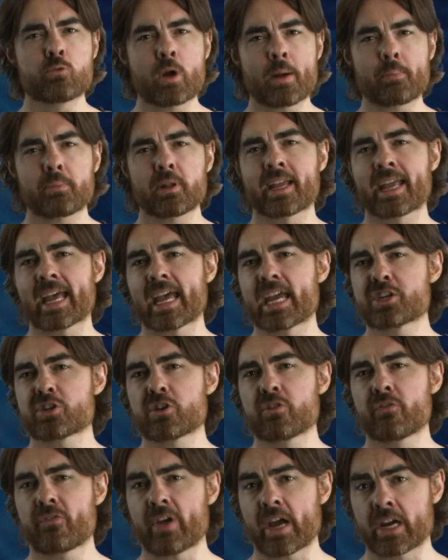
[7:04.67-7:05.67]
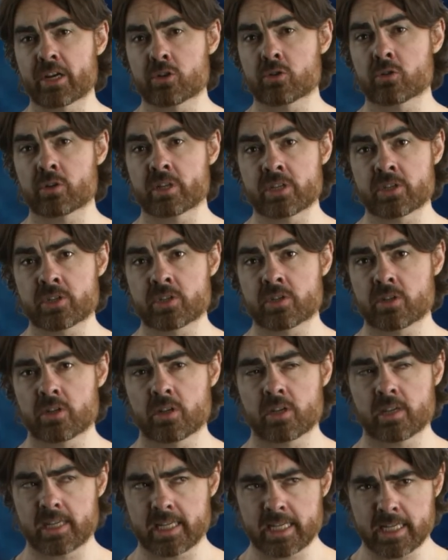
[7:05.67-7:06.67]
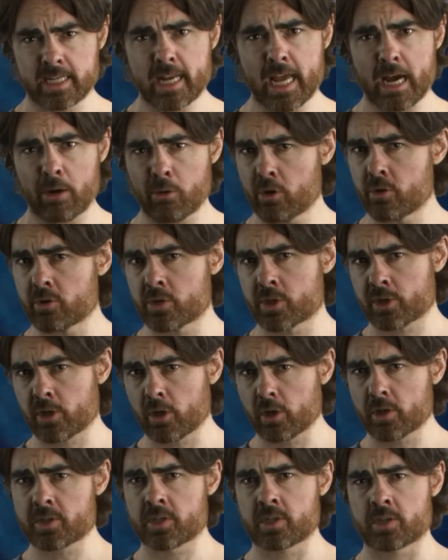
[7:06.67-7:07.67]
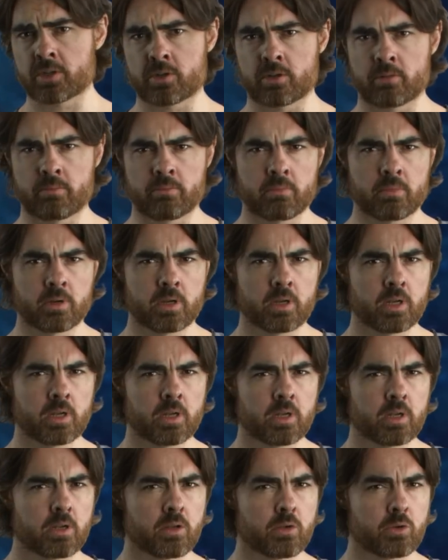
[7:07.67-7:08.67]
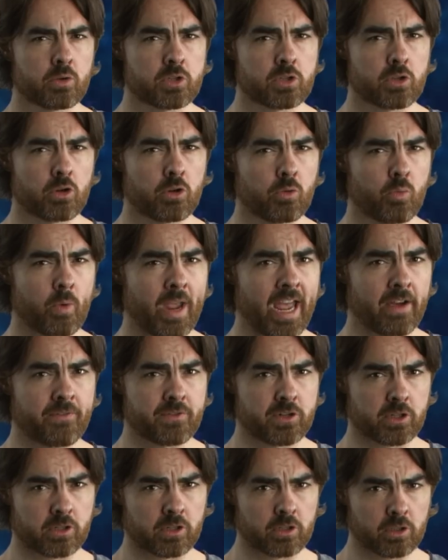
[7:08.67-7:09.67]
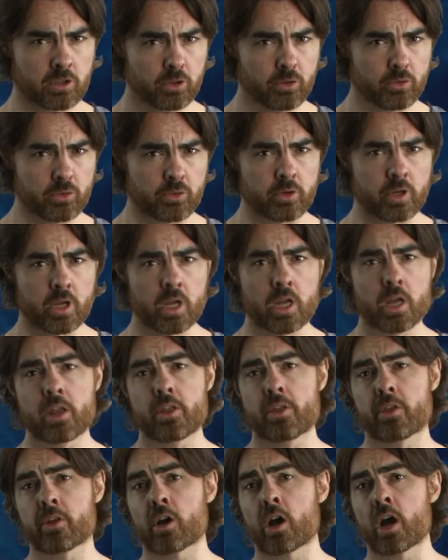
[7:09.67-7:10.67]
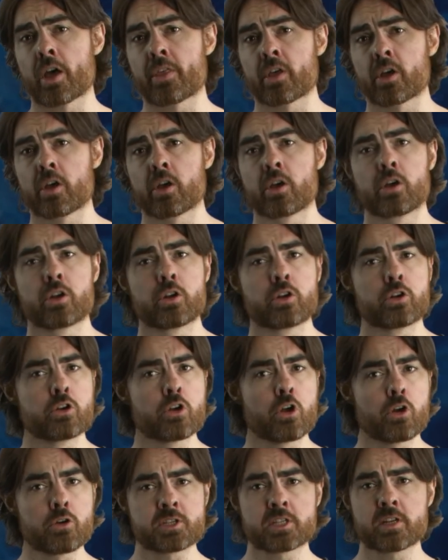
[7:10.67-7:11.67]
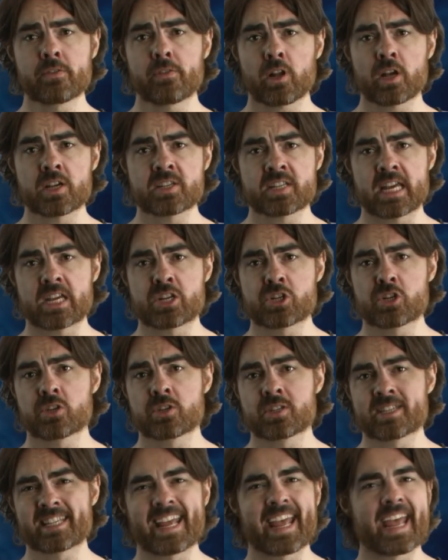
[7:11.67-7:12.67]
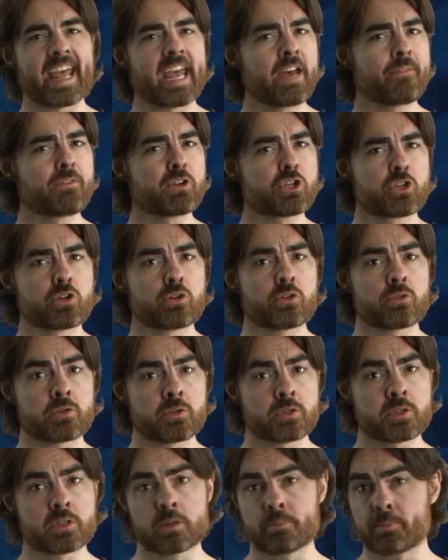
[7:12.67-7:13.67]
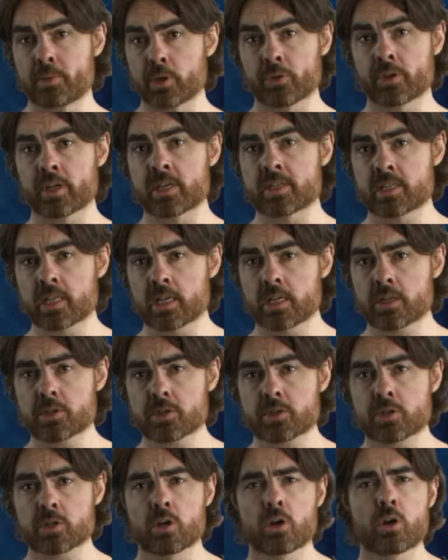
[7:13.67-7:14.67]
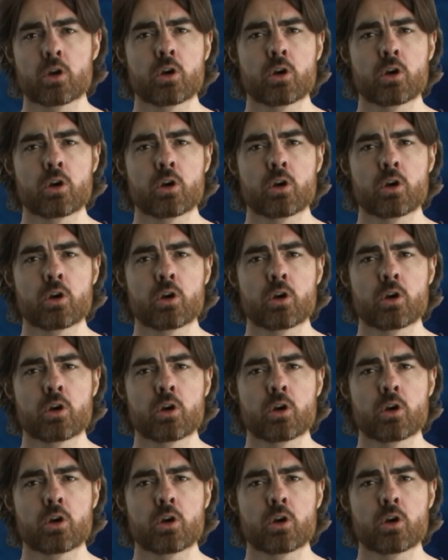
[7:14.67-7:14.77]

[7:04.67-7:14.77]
replication factories in our own solar system. So we have to conclude that either no civilizations ever choose to build these things,